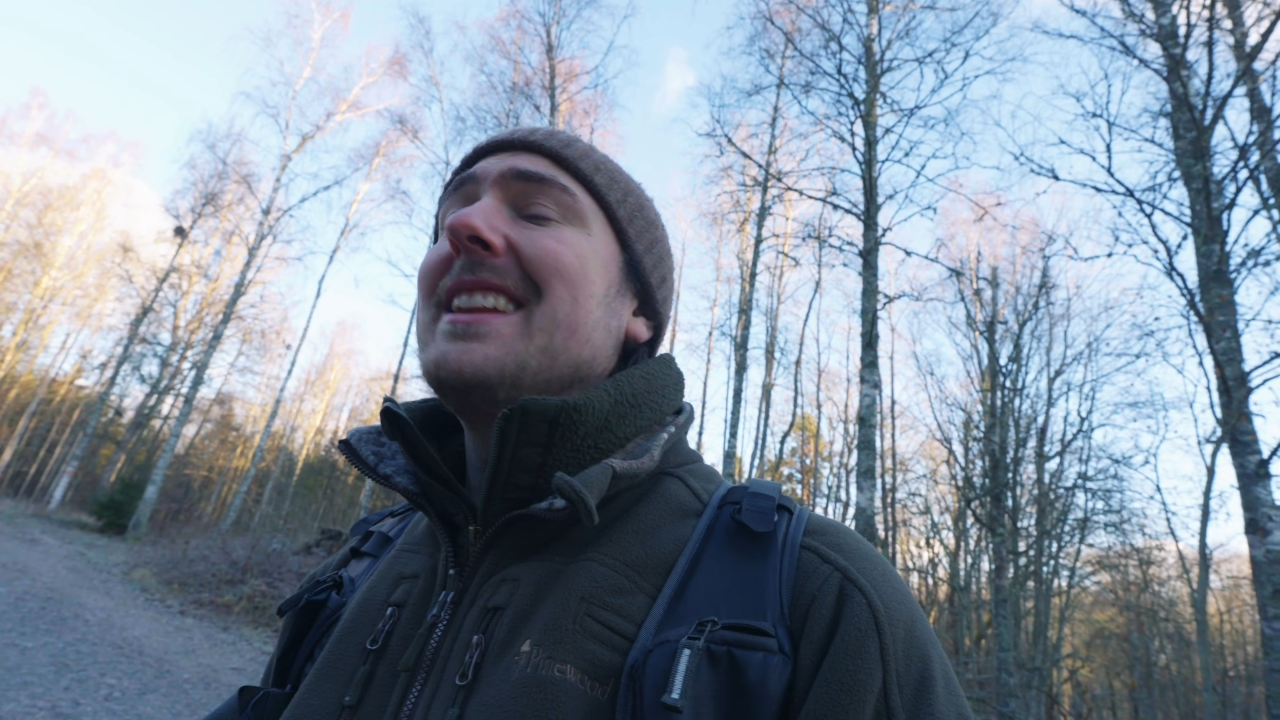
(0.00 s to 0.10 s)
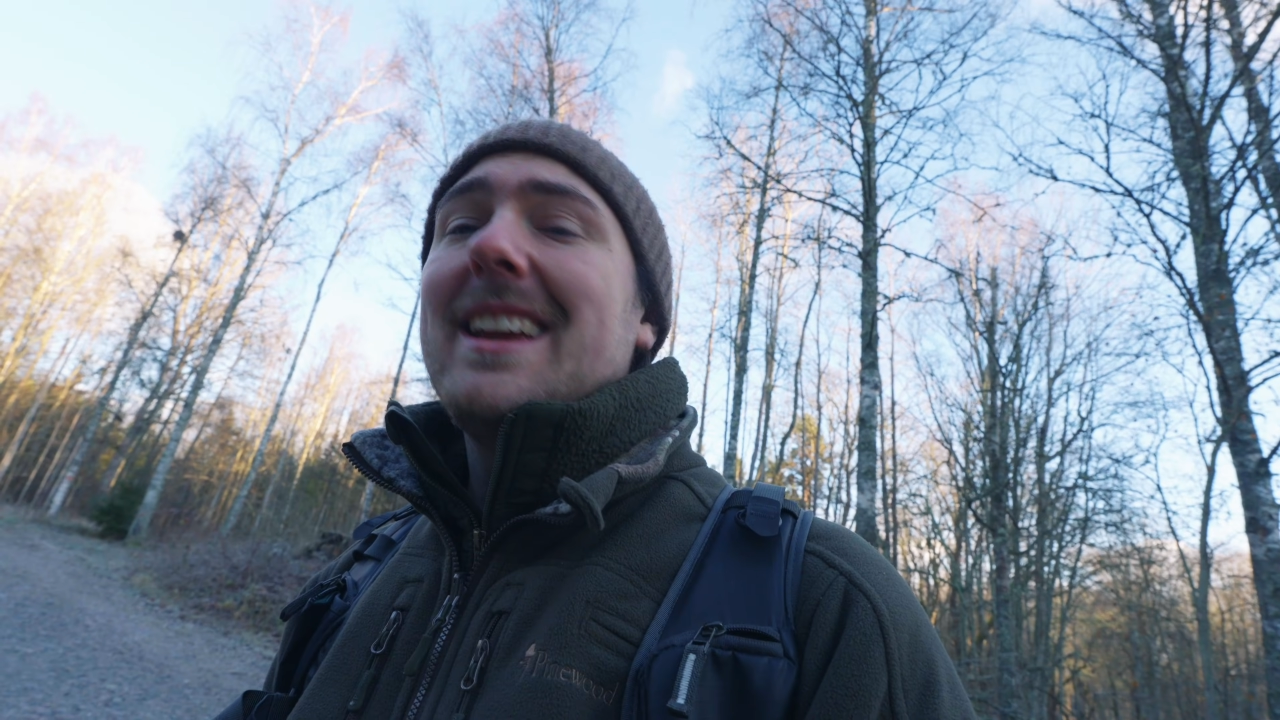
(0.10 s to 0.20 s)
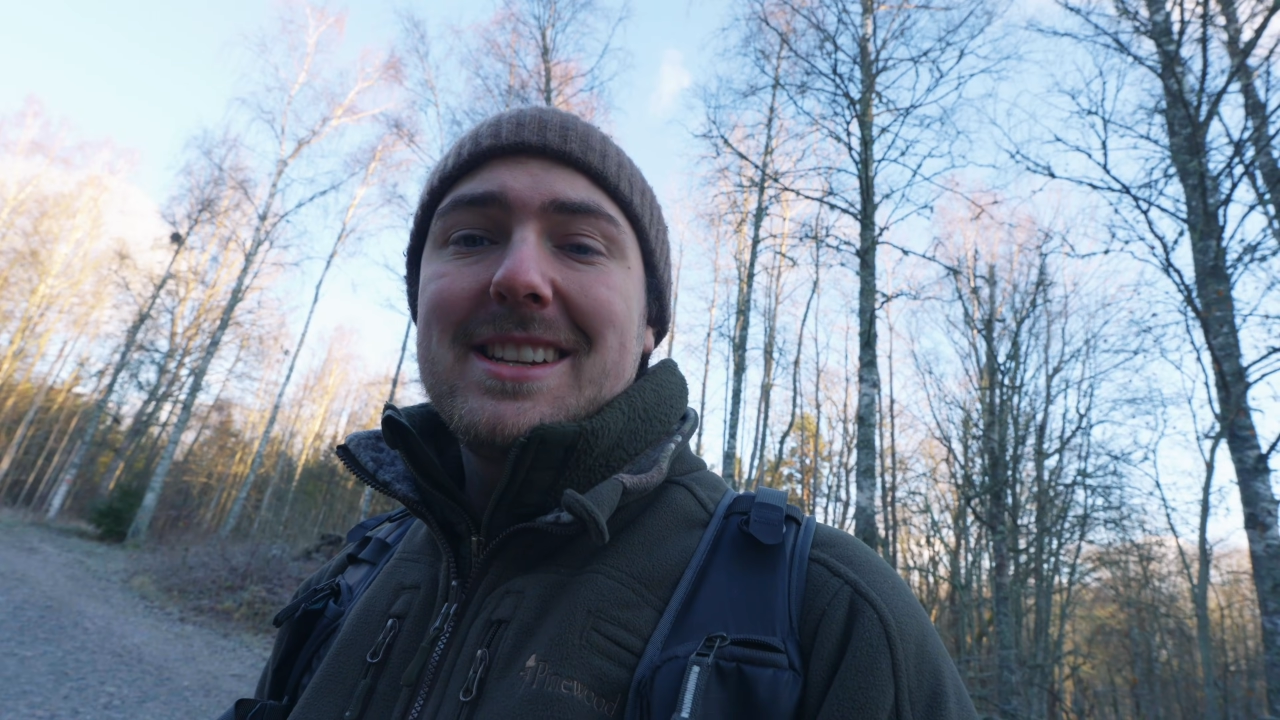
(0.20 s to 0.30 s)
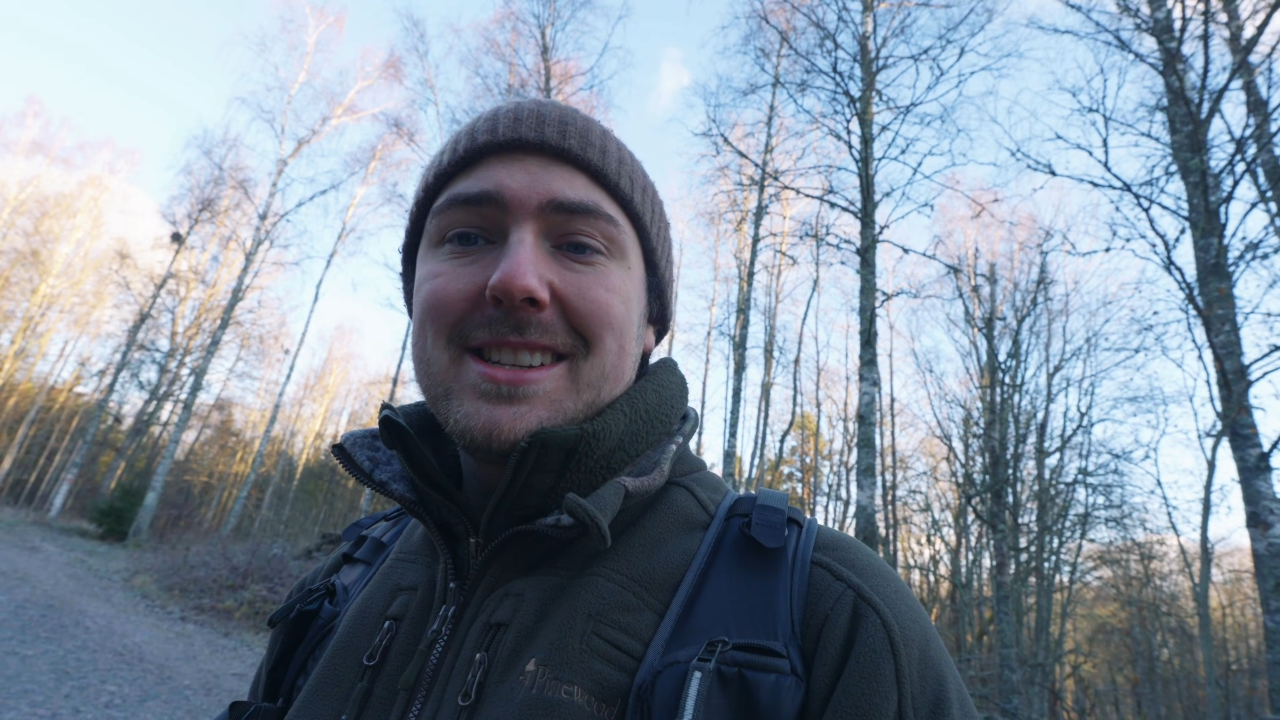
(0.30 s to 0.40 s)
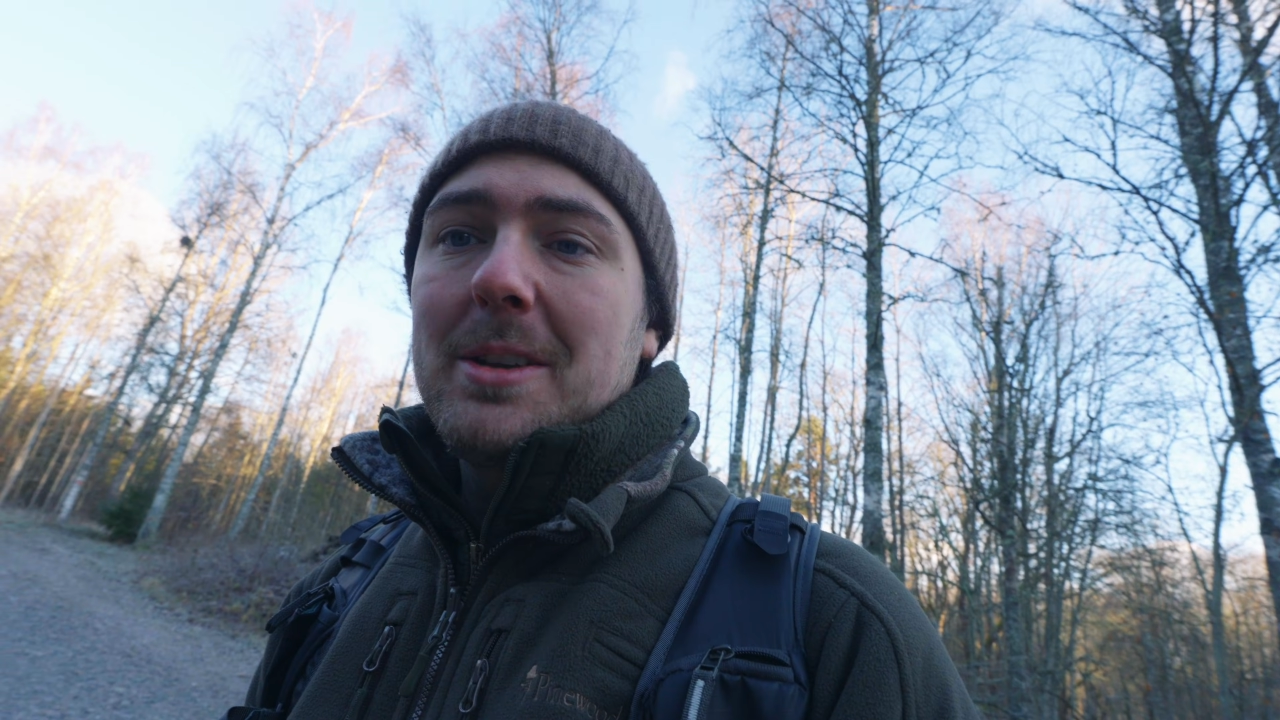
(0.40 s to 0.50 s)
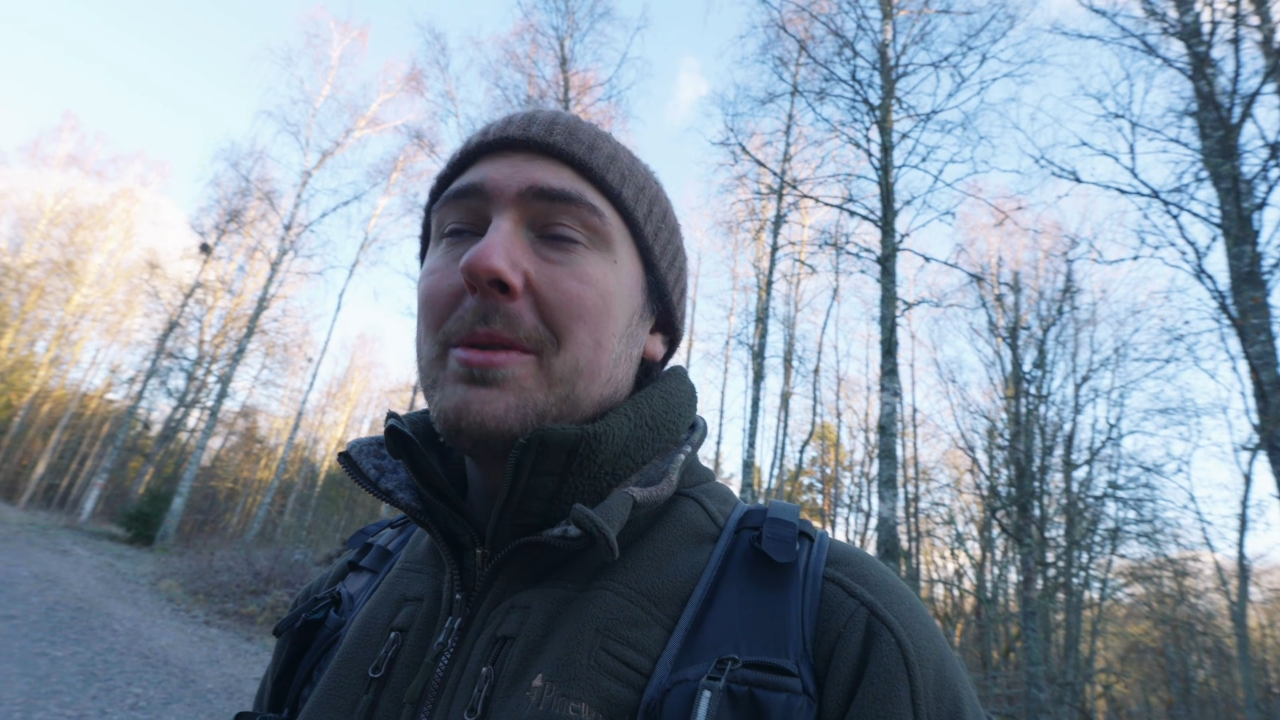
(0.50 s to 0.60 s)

they show